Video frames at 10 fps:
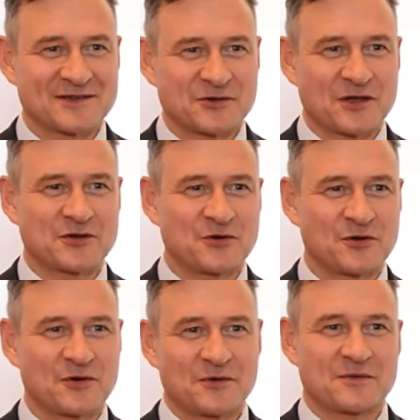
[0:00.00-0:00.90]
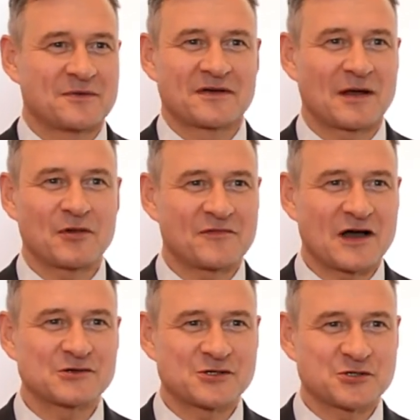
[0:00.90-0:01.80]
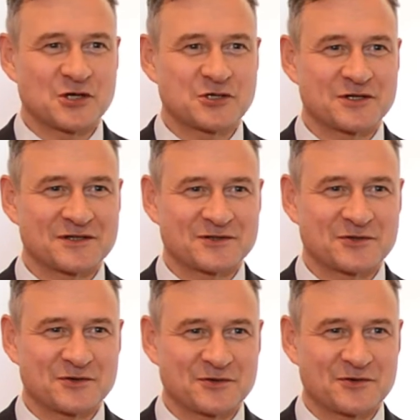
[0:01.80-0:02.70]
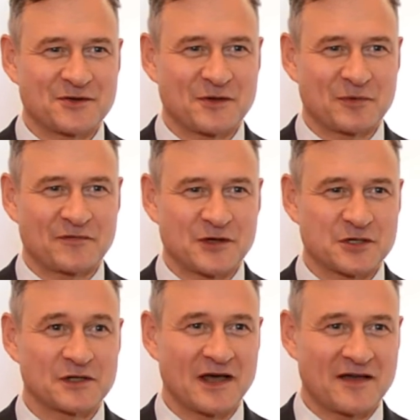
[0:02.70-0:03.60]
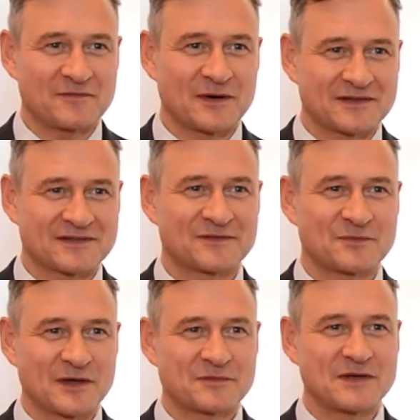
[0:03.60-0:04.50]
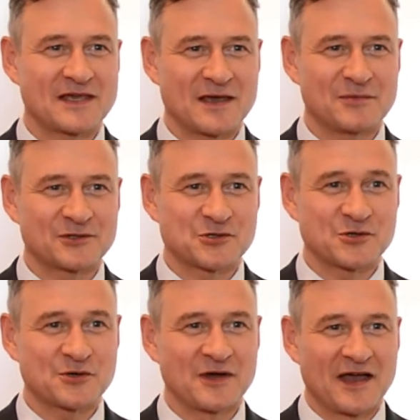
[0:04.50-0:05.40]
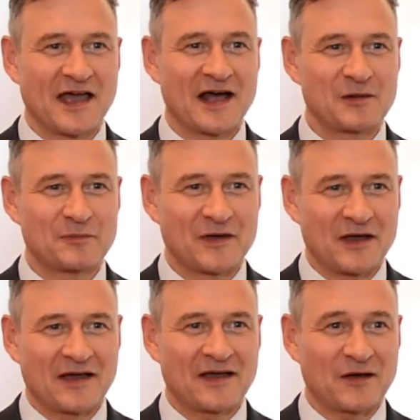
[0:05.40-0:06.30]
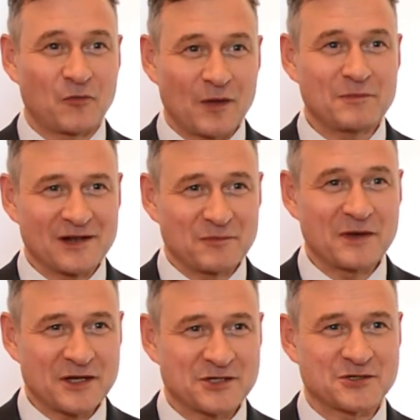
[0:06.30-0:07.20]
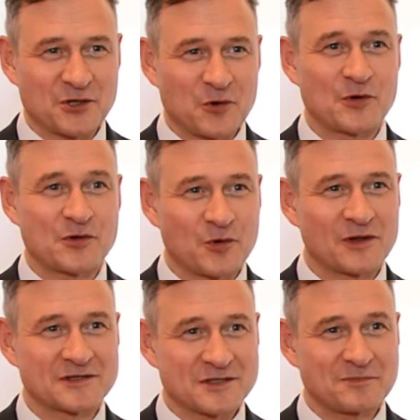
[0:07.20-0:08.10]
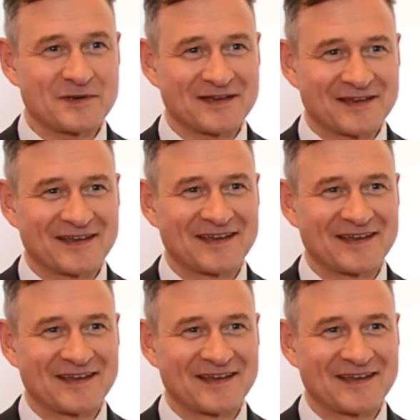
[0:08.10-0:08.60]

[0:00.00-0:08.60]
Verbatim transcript: So you can do couple of thousand surgeries during your professional life, but, but being able to help uh, one million patients all over the world is a big,